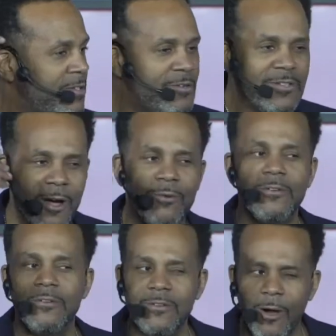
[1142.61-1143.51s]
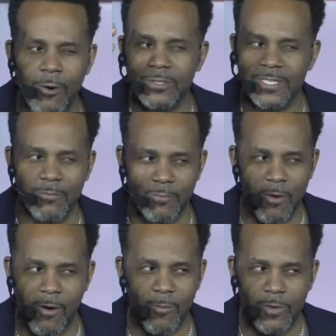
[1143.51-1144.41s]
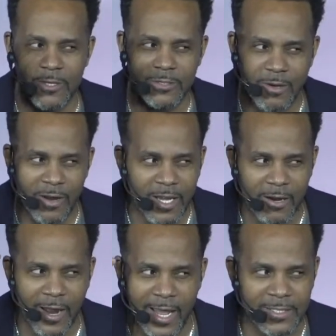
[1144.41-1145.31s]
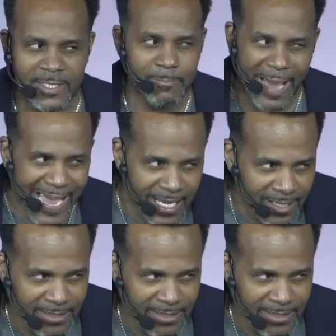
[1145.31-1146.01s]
you know you know something wrong when you start hearing answers back